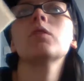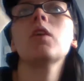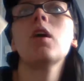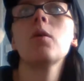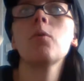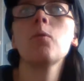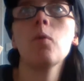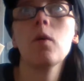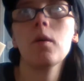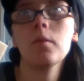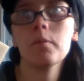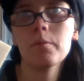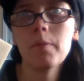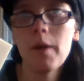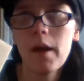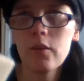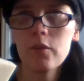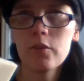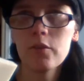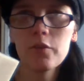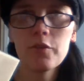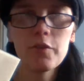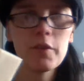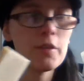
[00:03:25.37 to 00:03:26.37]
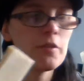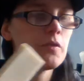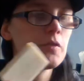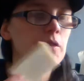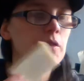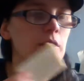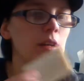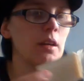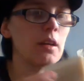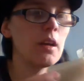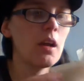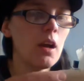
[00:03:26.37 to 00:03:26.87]
like one pound
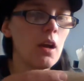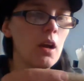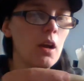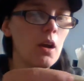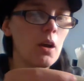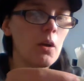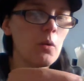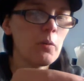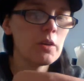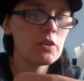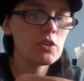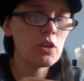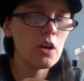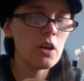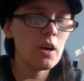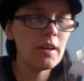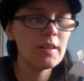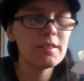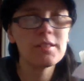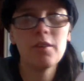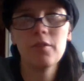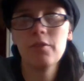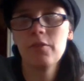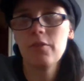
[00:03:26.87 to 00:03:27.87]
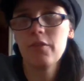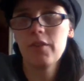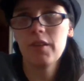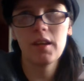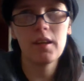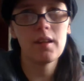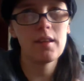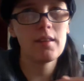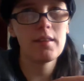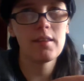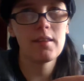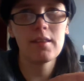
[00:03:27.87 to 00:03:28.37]
fifty, which I don't
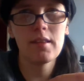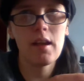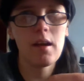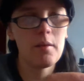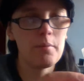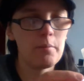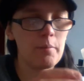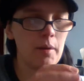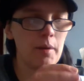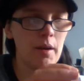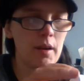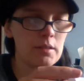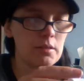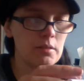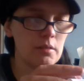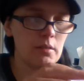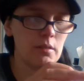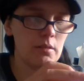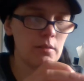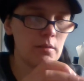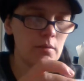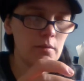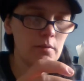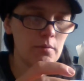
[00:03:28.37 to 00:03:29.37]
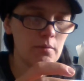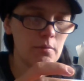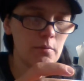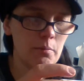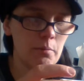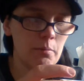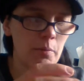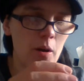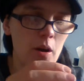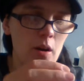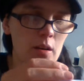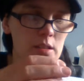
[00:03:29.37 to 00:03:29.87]
think is that bad a
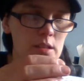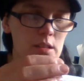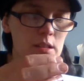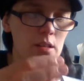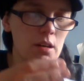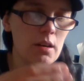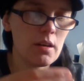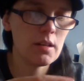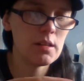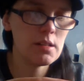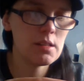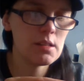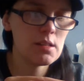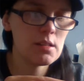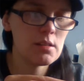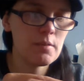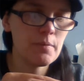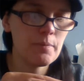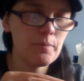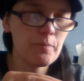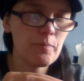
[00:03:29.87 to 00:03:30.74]
bar size.